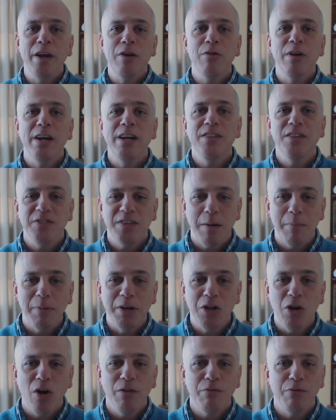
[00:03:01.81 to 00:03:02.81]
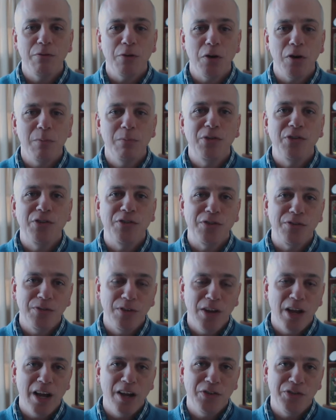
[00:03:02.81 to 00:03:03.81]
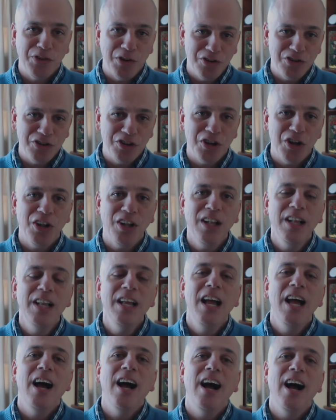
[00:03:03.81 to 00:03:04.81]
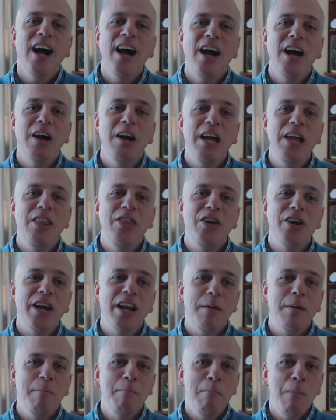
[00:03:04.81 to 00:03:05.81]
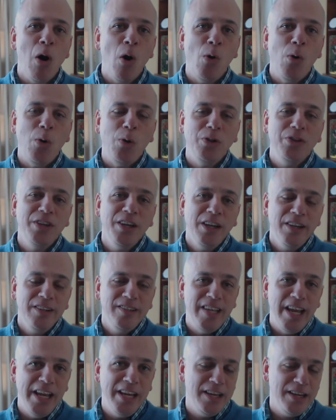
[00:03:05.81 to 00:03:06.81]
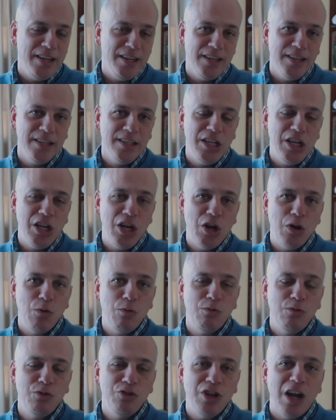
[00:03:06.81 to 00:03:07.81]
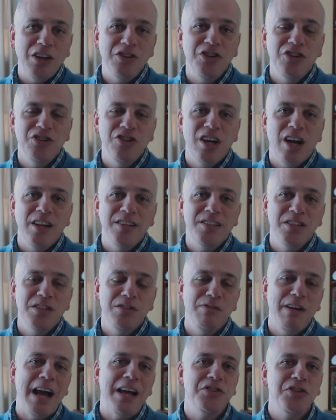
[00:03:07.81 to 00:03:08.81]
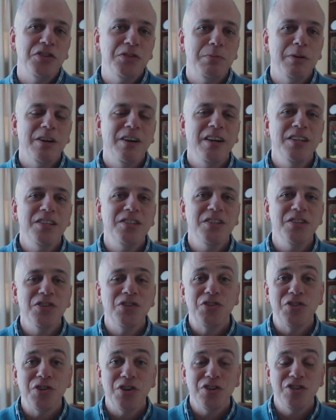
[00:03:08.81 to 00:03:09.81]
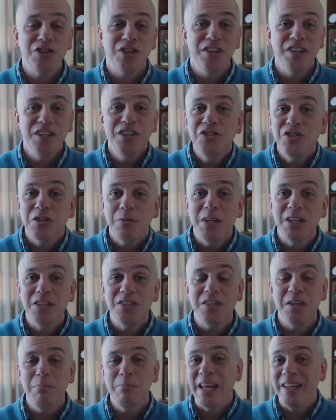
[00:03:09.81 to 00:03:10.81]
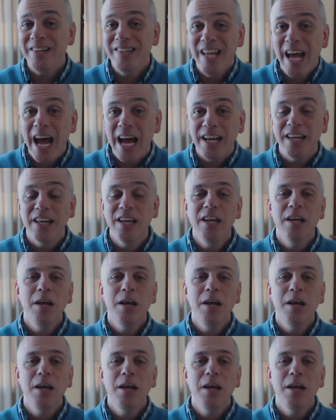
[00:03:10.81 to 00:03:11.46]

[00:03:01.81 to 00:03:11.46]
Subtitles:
created this company called Verbs Surgical. They're going to take, you know, Johnson & Johnson's vast experience in surgical instruments and med tech,